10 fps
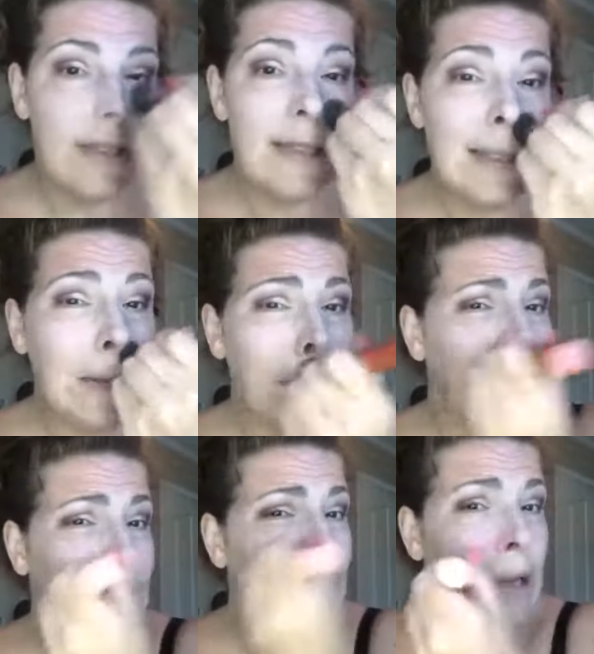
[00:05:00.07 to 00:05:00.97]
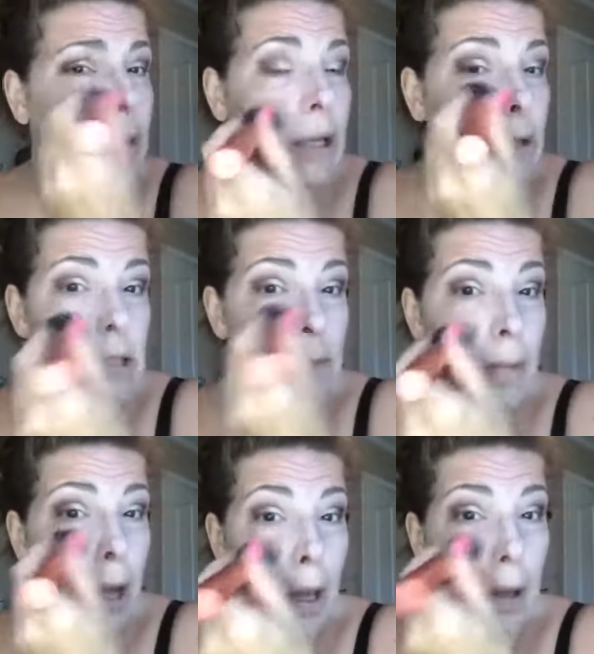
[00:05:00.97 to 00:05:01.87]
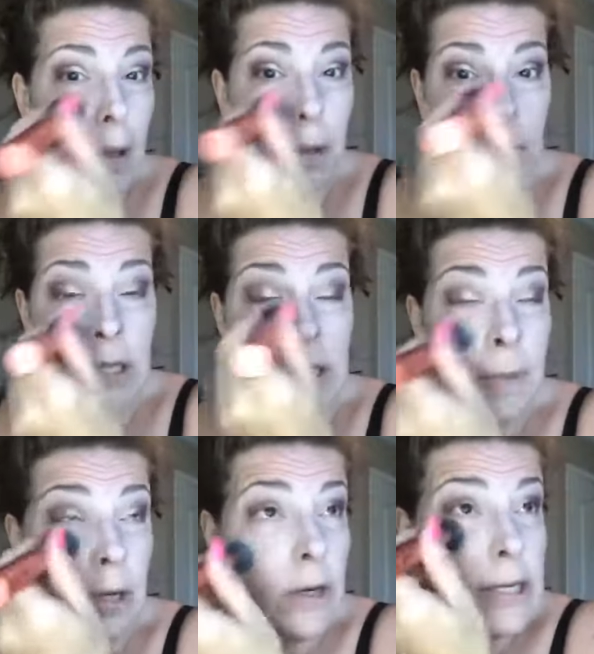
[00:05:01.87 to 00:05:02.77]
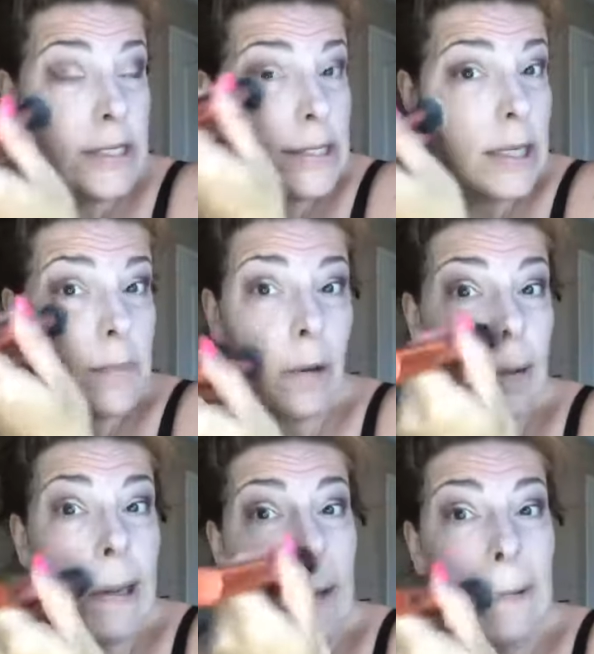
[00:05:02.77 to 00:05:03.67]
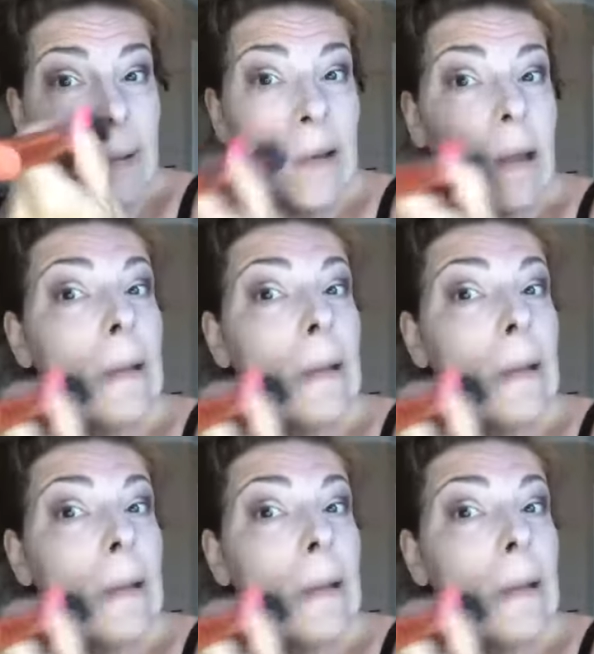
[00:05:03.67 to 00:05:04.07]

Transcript: is this doesn't settle into my creases, into my wrinkles.